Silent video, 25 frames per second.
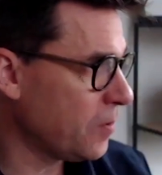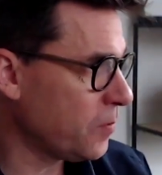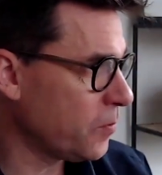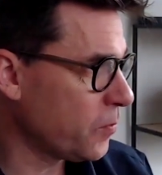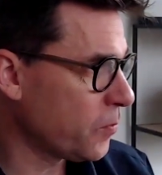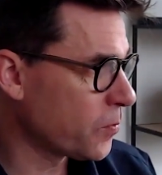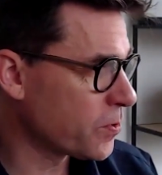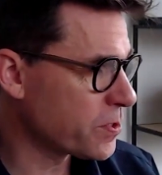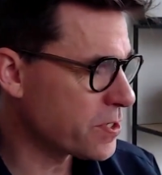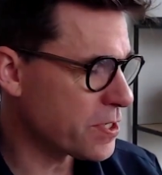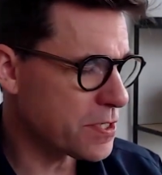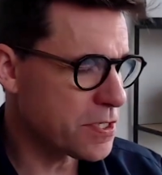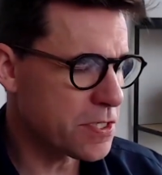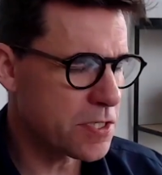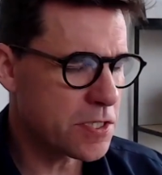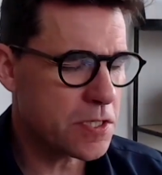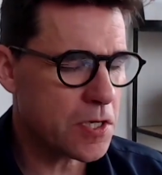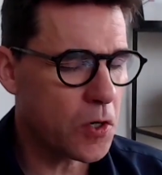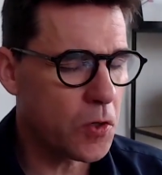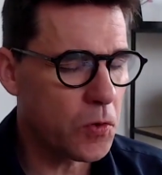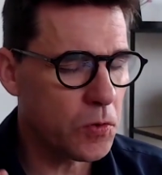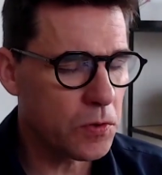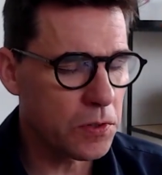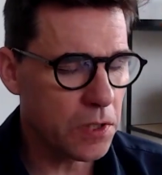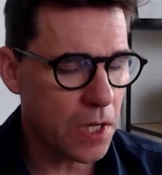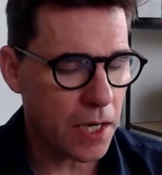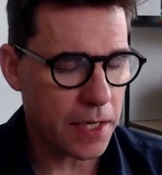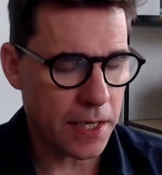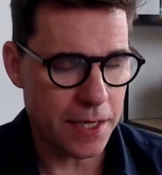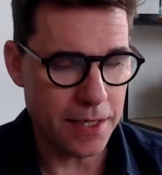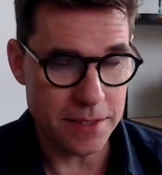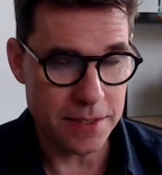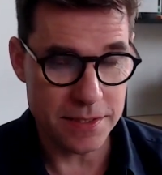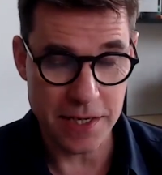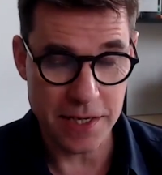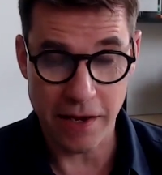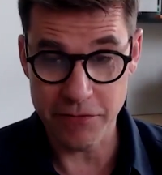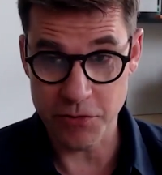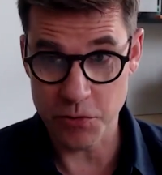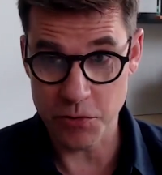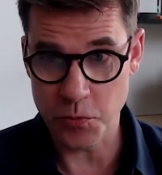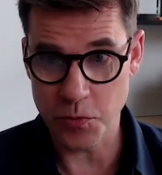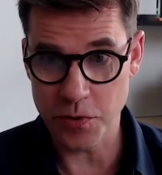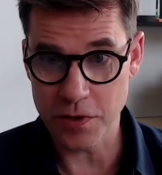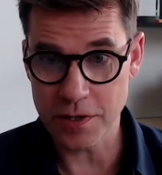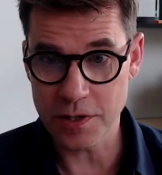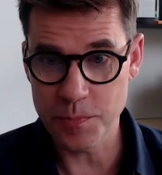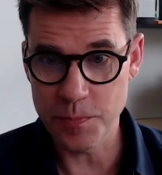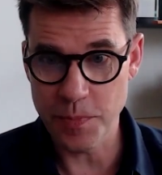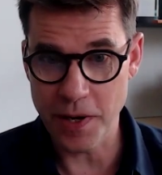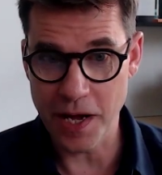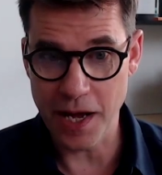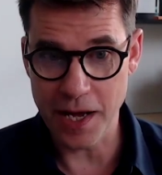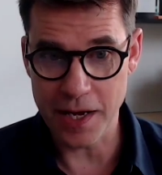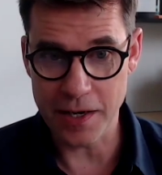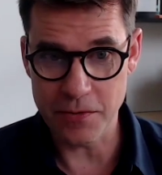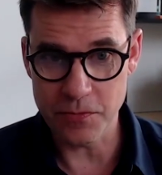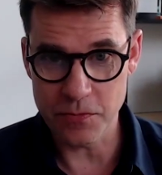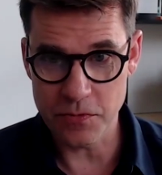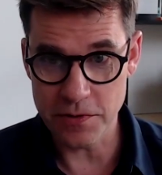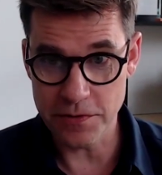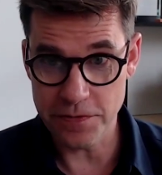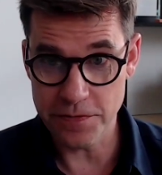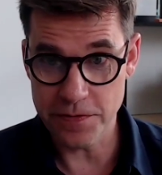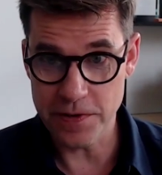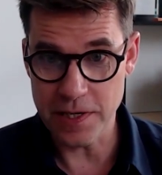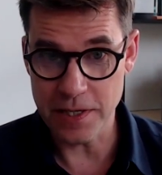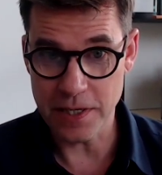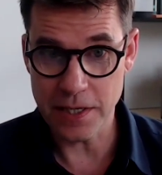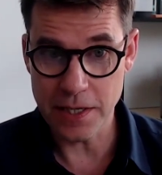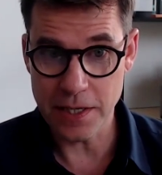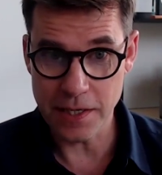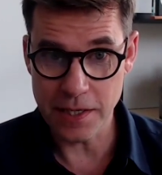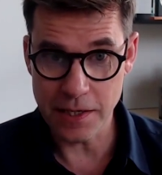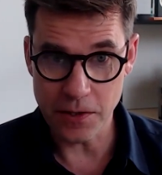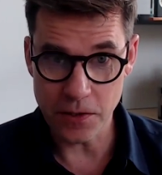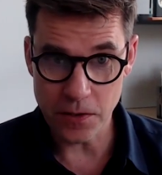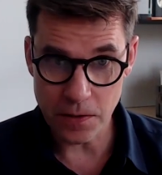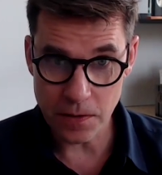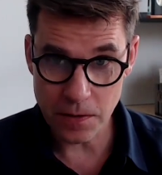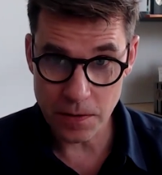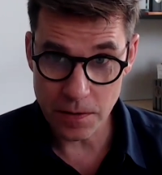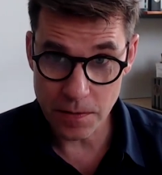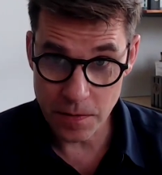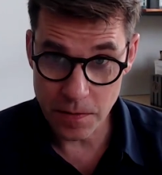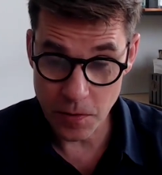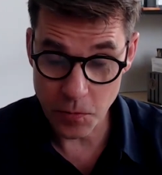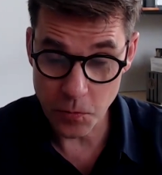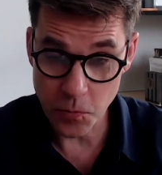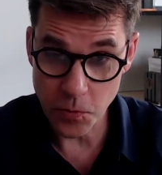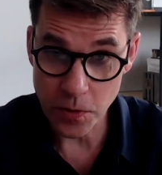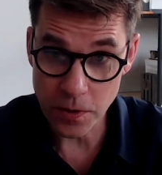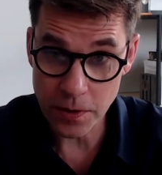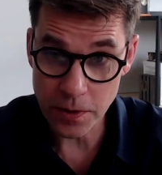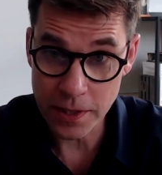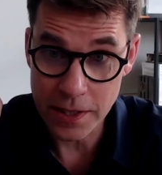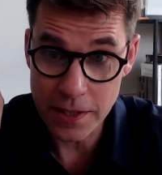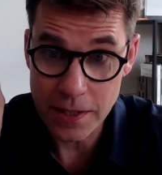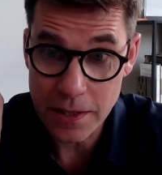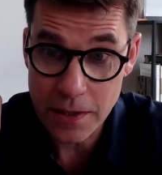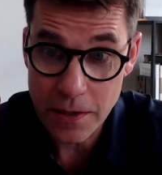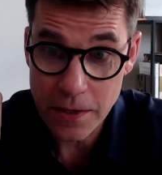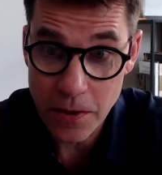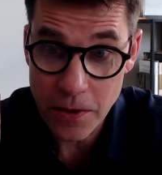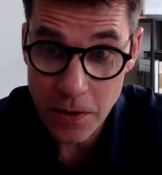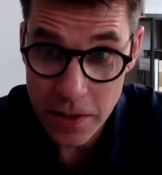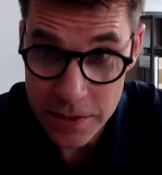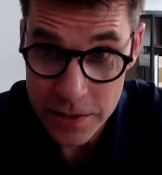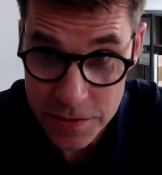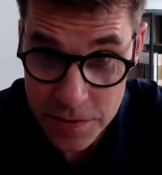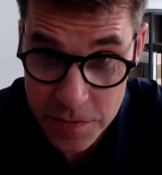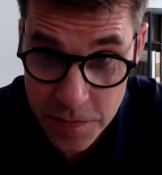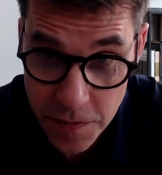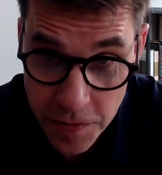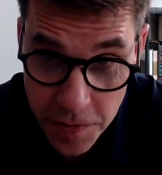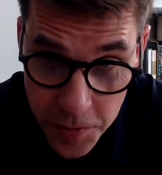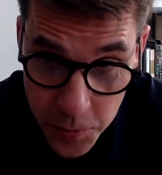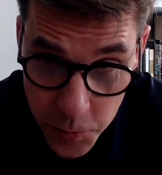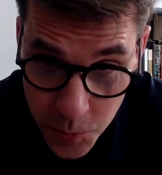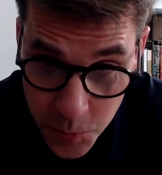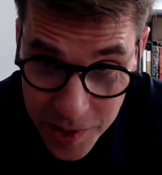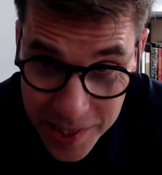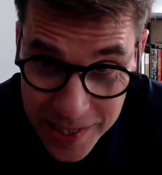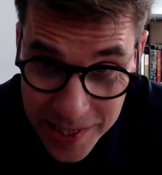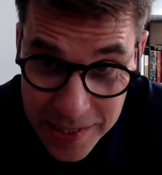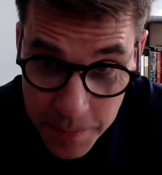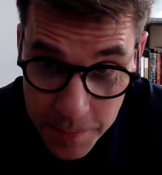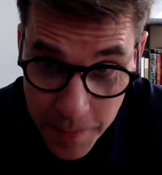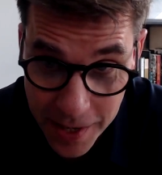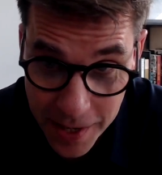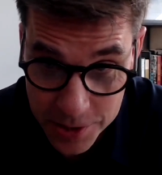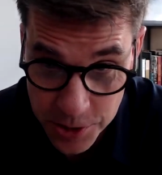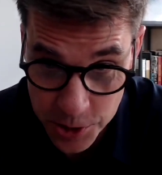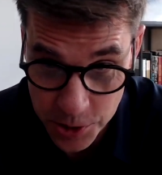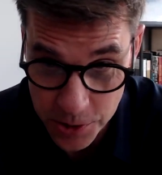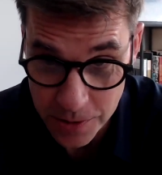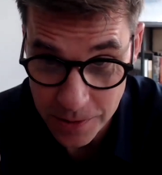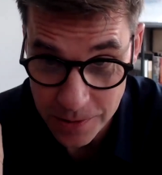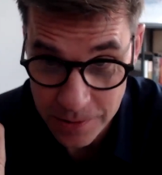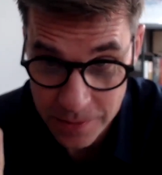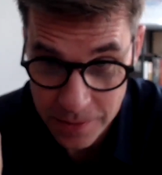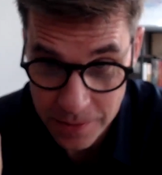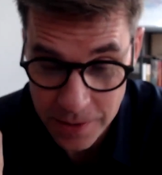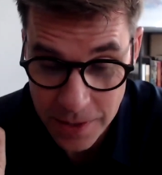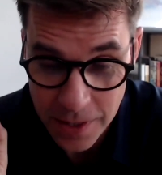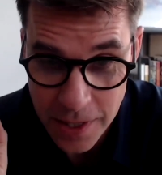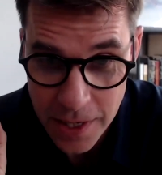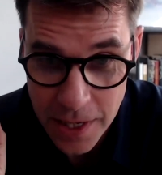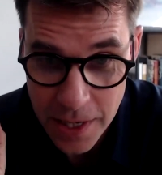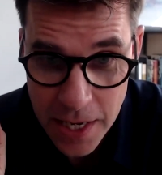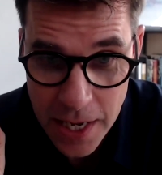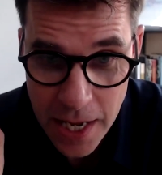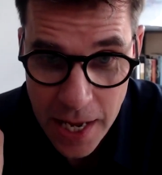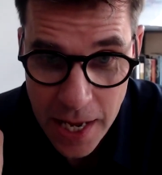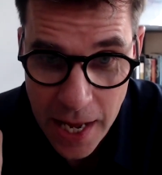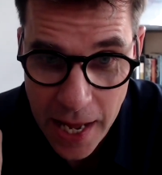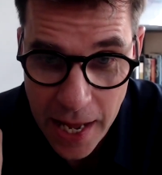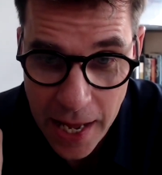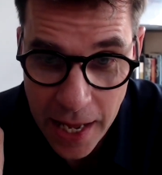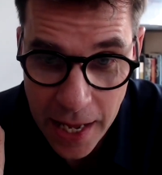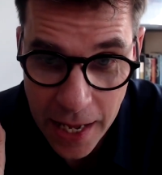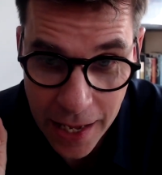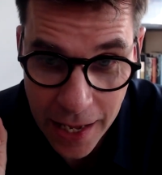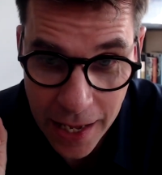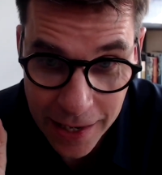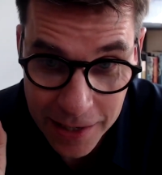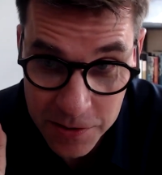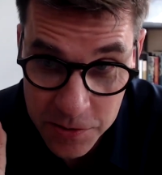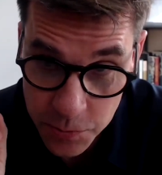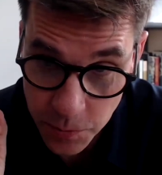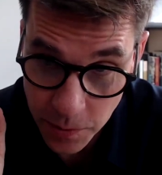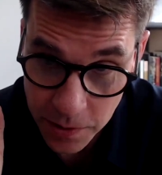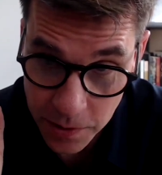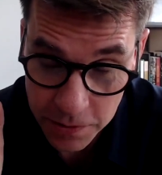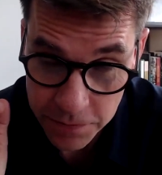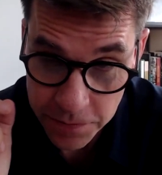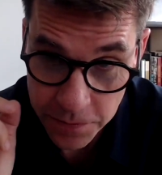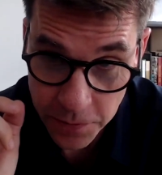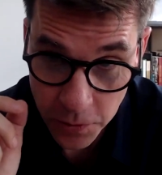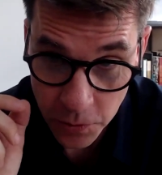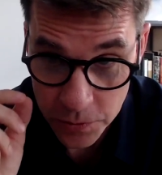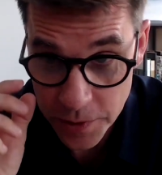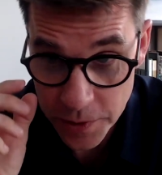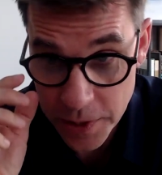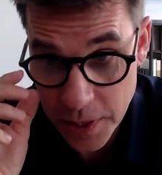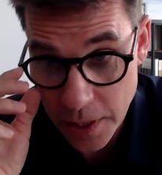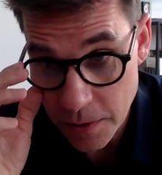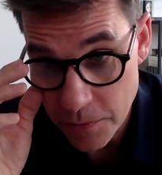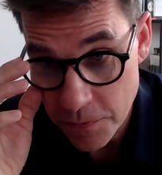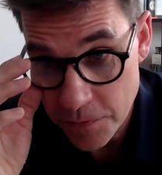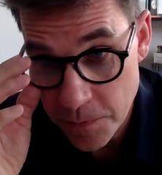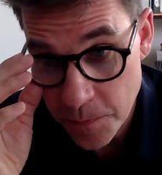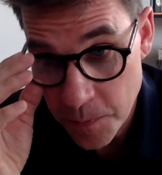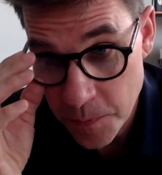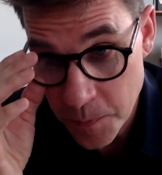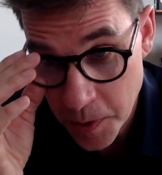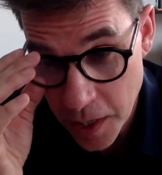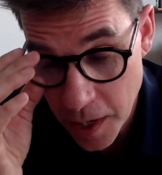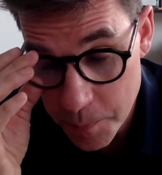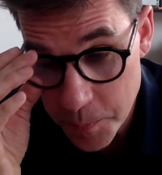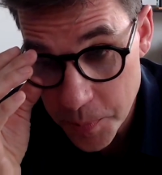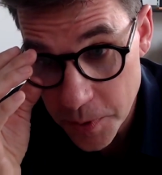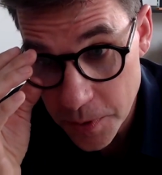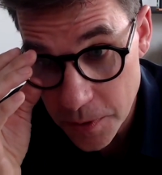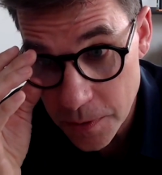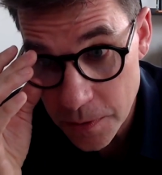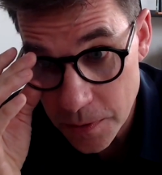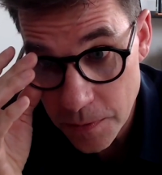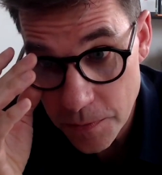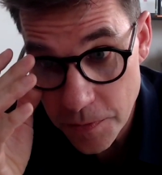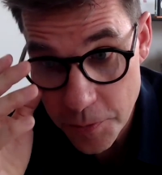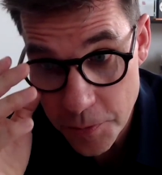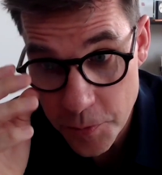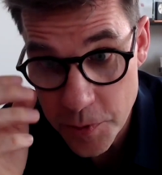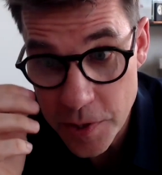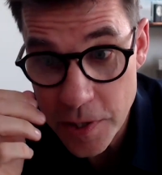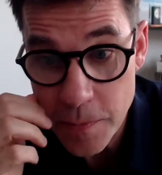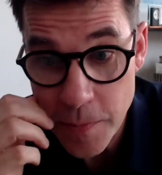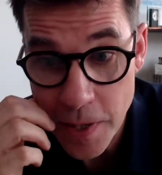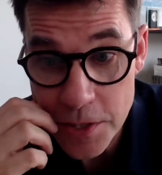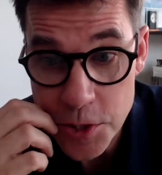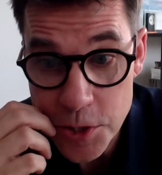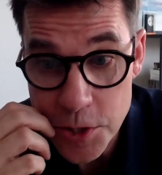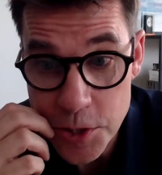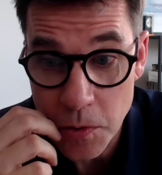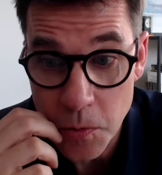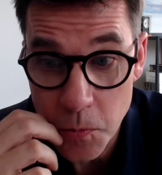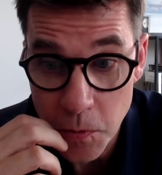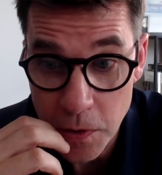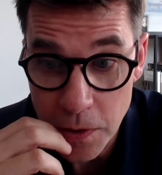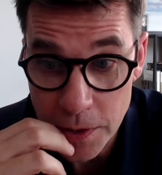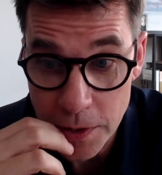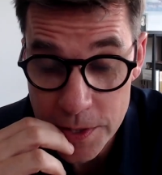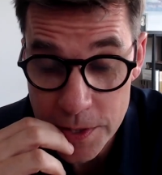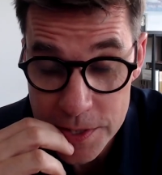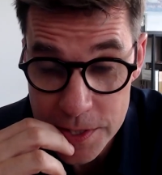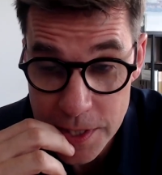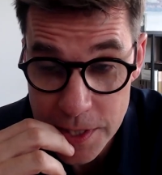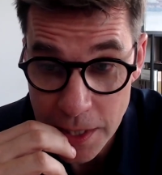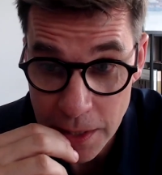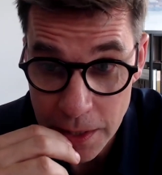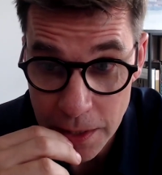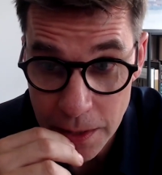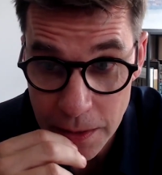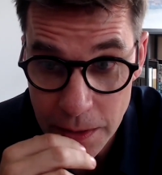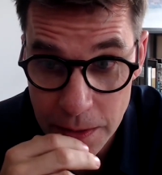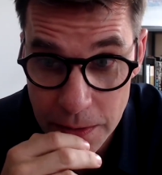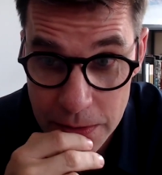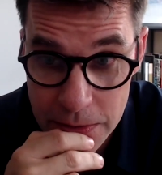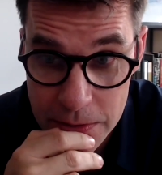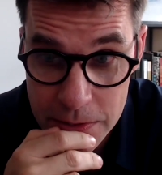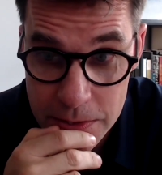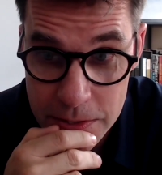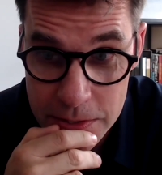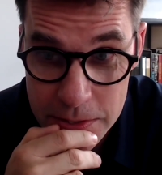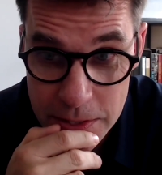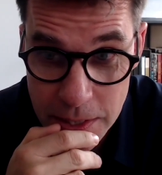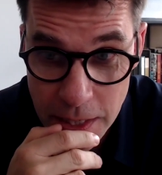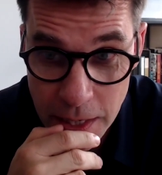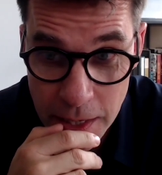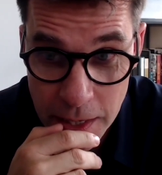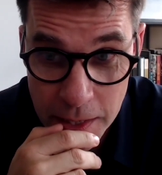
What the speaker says: we're just so lucky to have a work by Rafik here. The work here is three-dimensional, and it's one of only a couple three-dimensional works in his